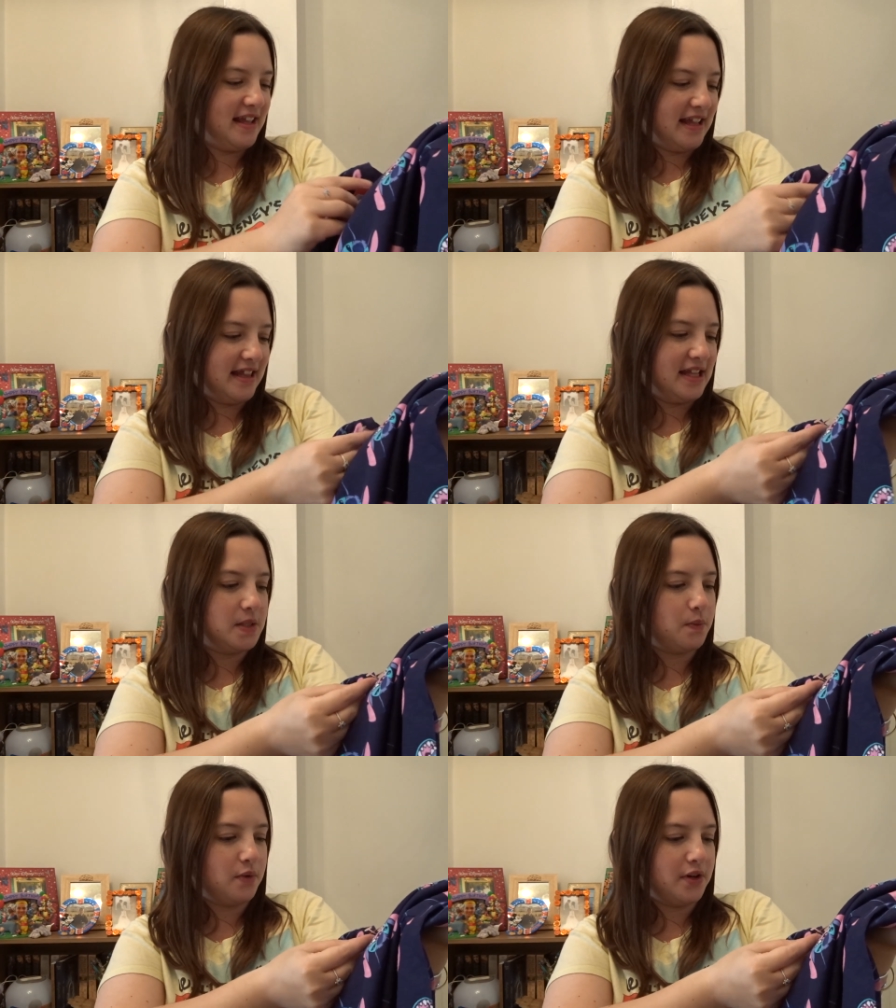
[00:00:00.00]
And
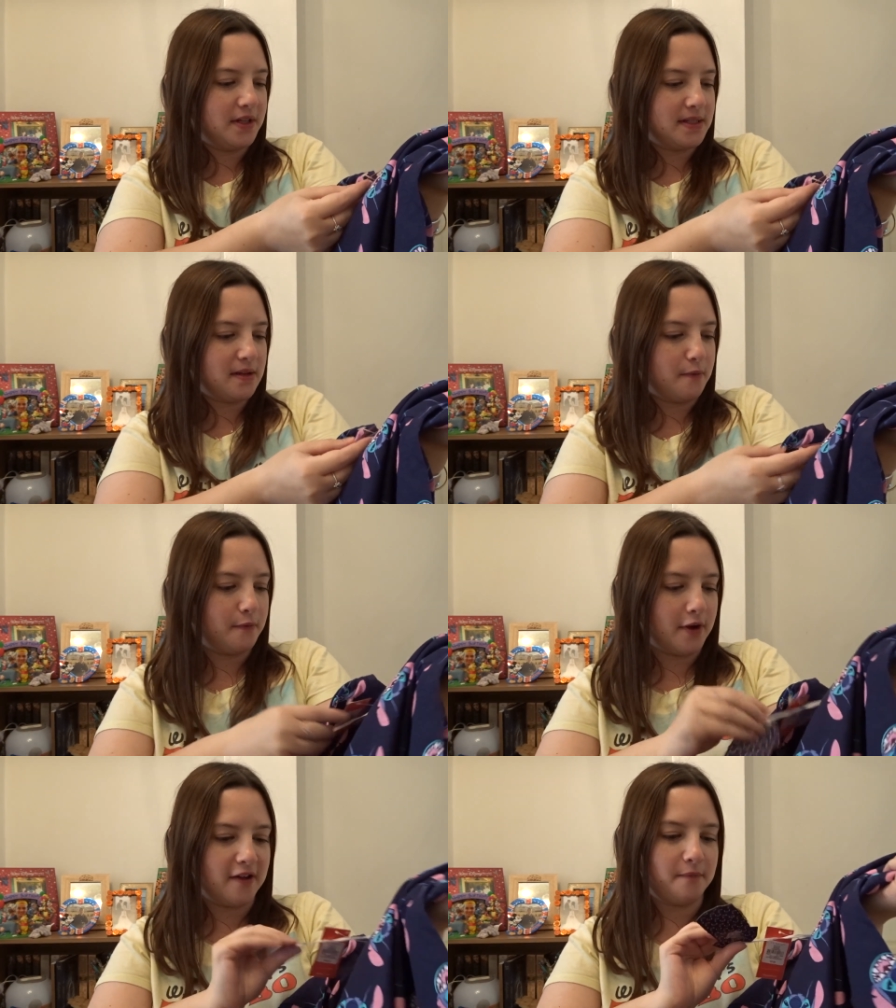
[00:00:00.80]
this was
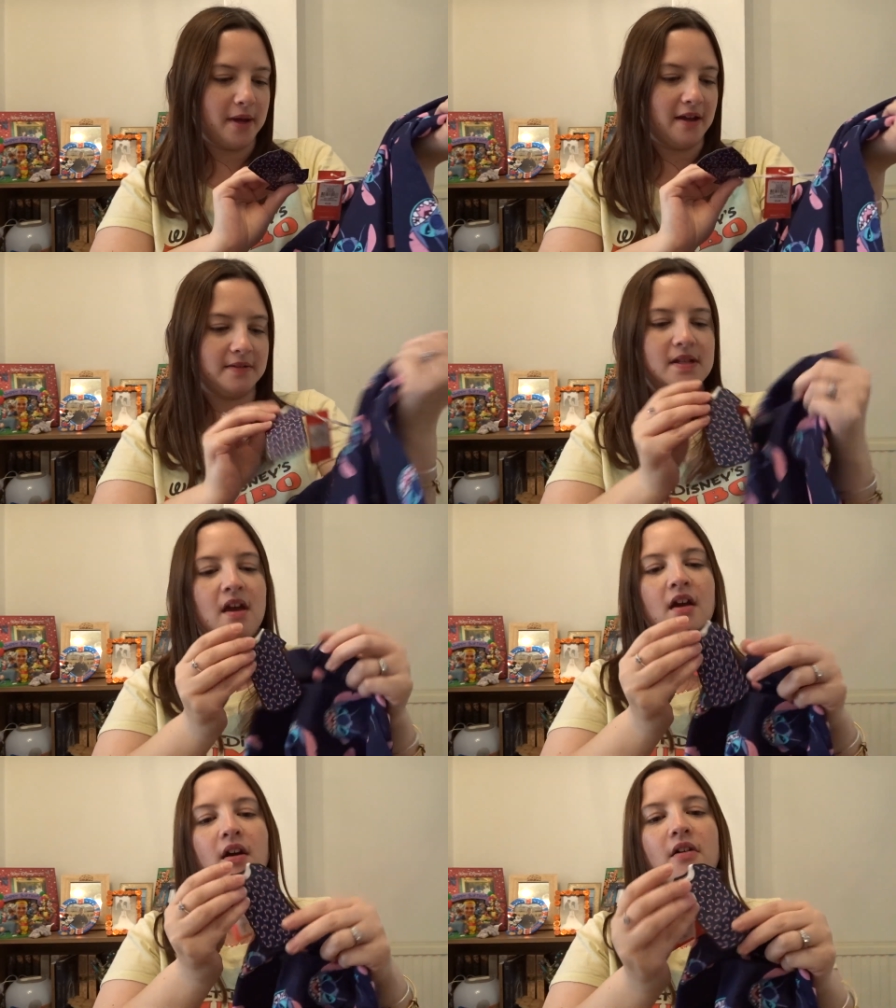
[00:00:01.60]
five pounds.
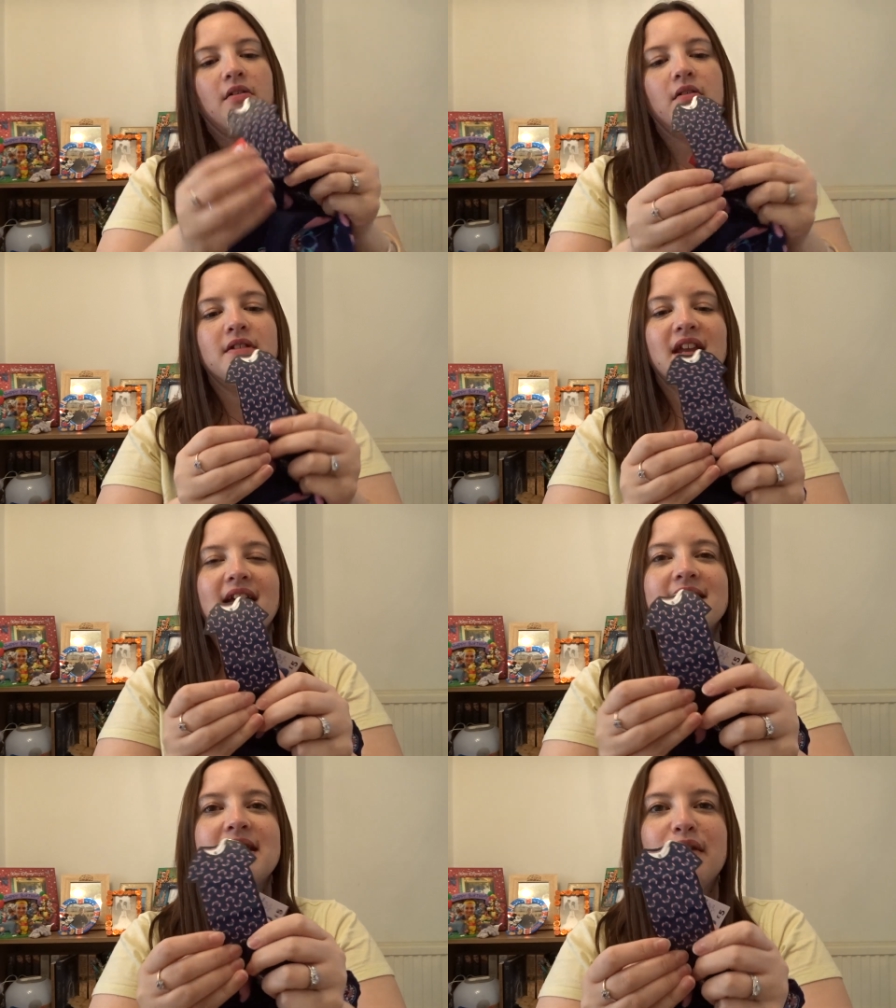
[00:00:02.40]
Oh
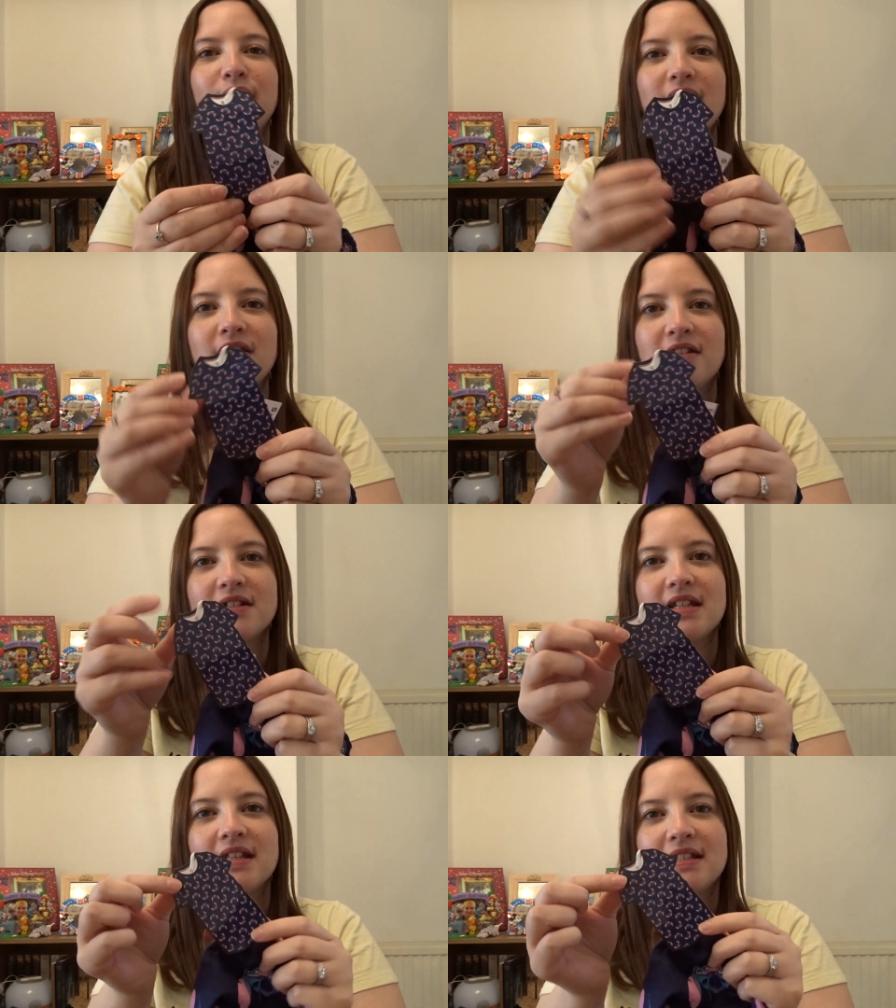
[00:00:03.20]
yeah, see, if I'd have
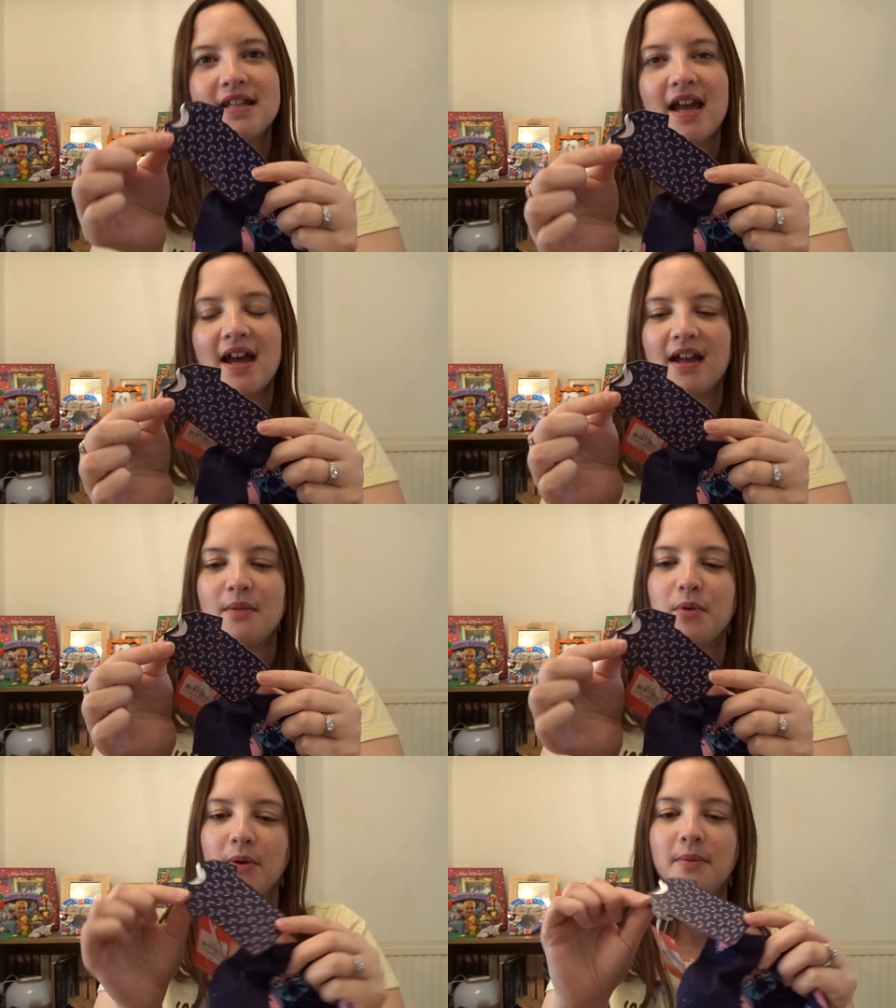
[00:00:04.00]
looked at the tag, I
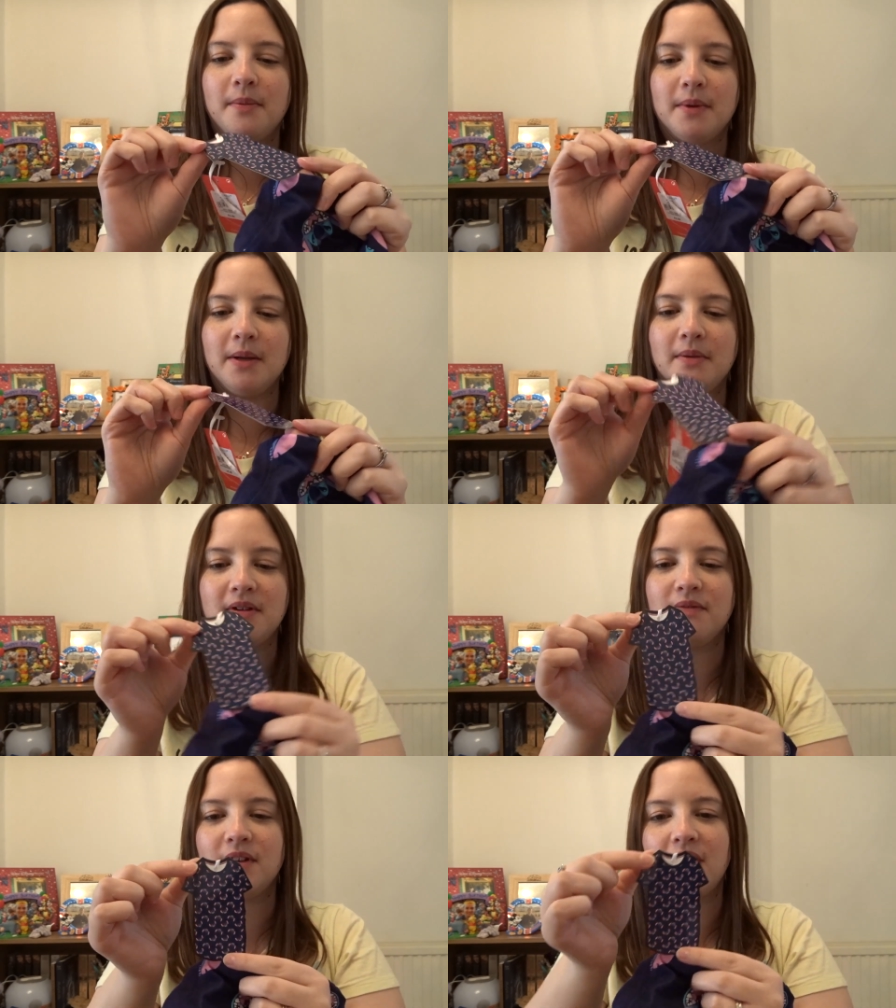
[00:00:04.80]
probably would
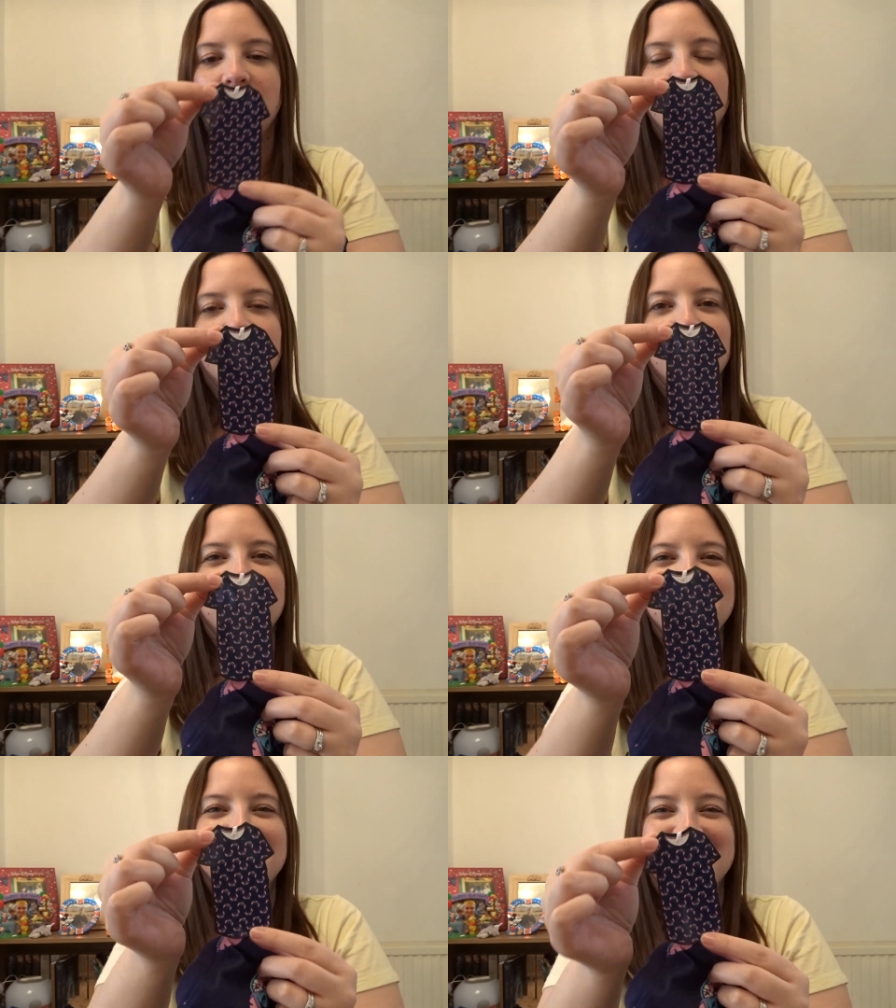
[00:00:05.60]
have known that it
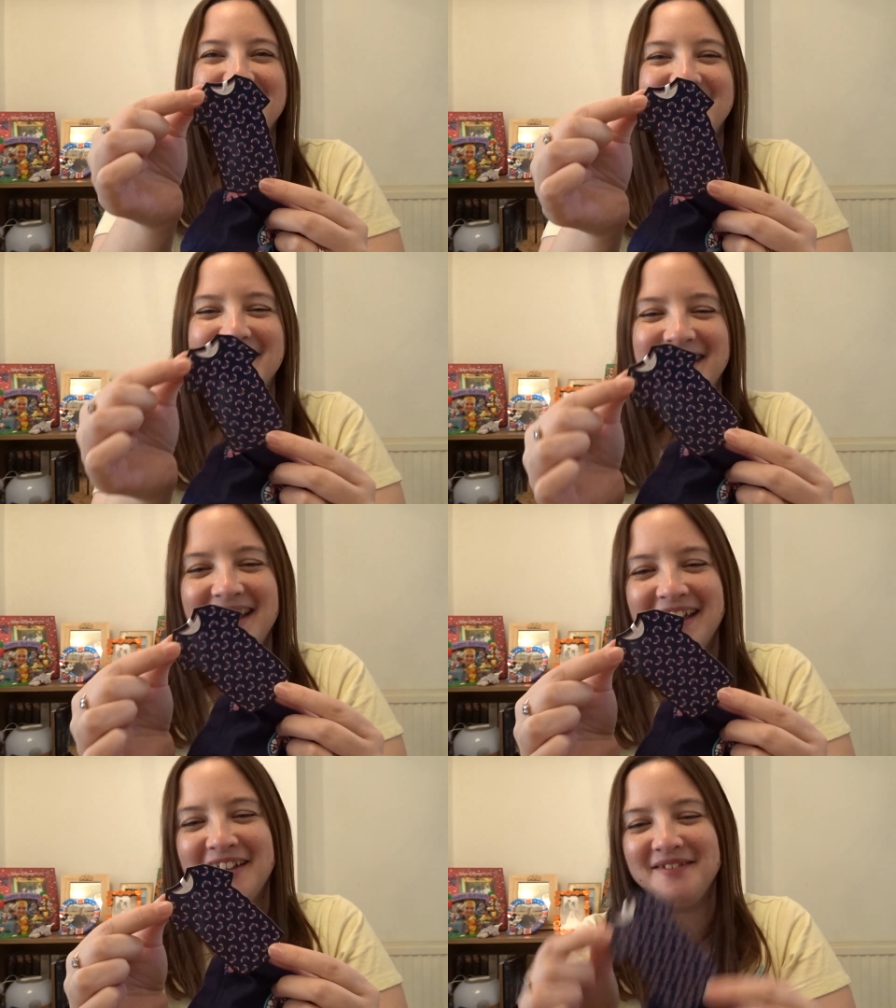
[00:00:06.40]
was
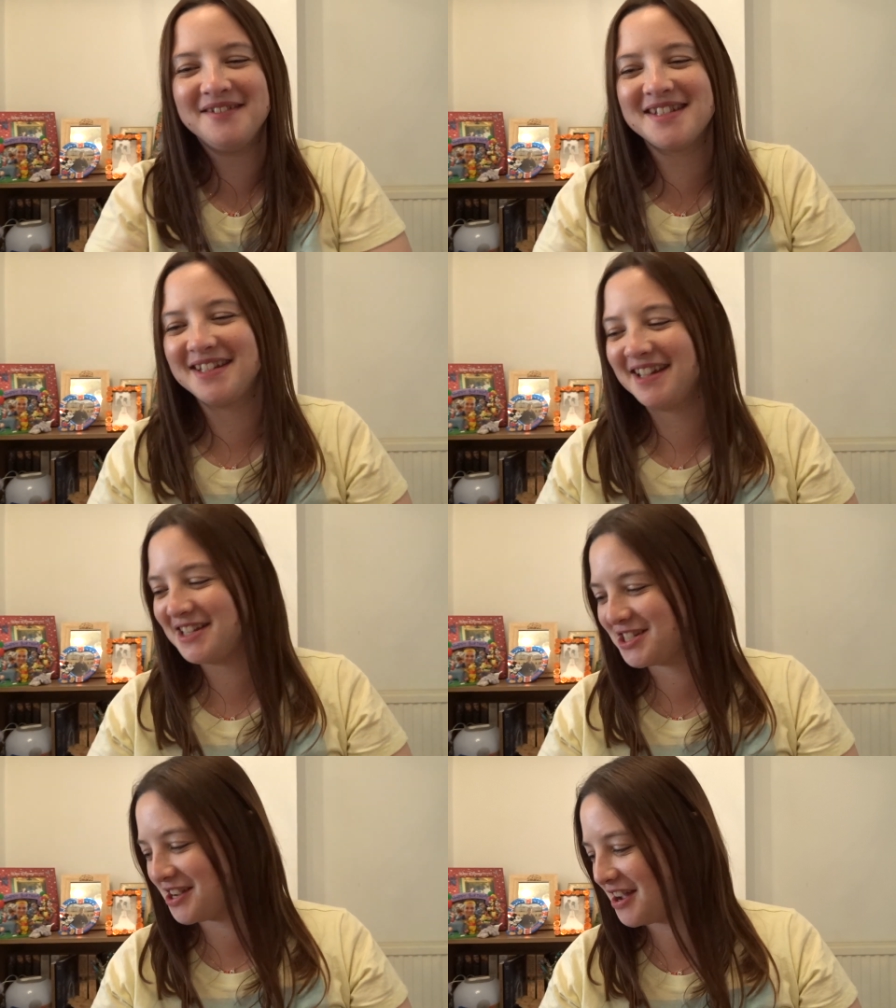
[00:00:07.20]
it was a
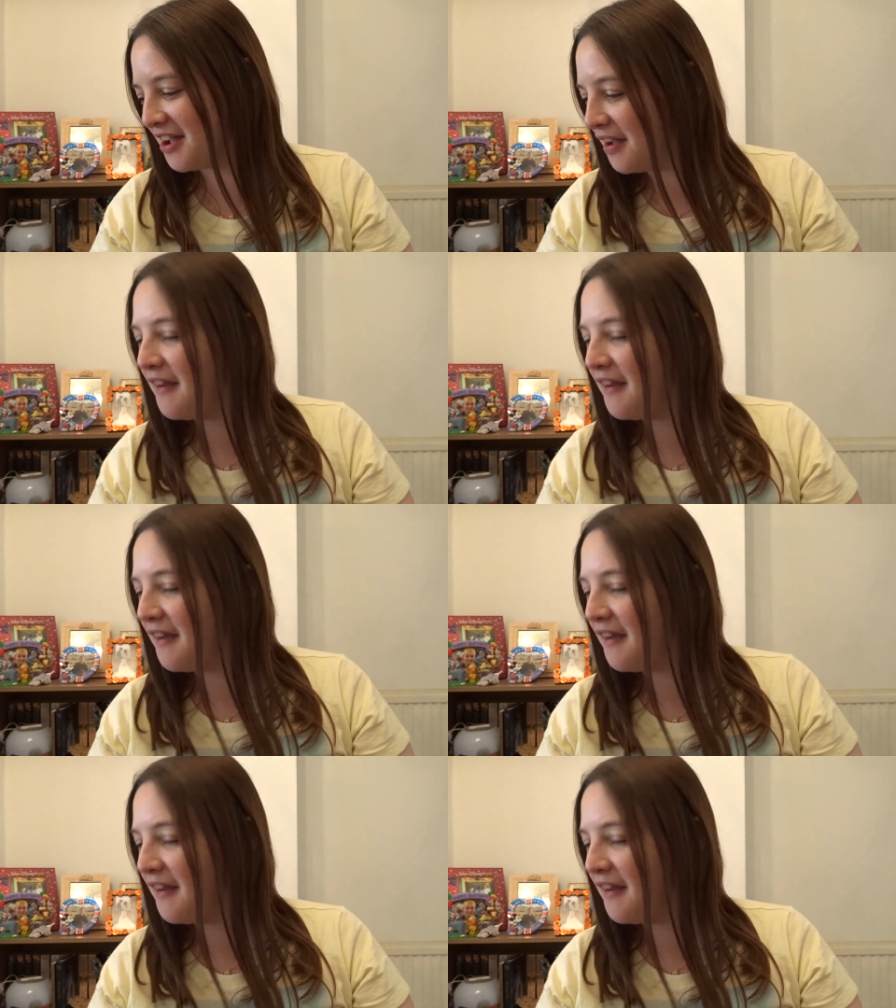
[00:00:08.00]
night shirt.